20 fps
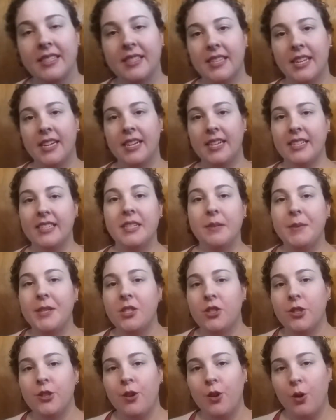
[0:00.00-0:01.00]
is a
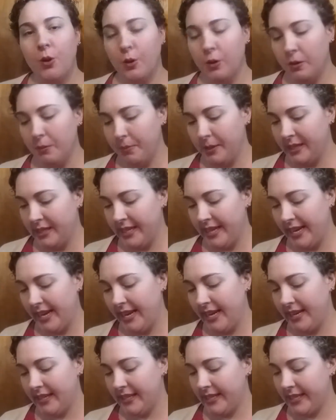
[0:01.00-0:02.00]
Dimension Gold
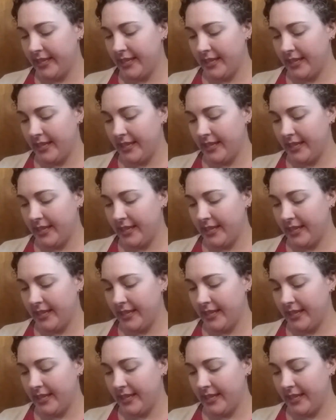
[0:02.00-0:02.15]
Petite.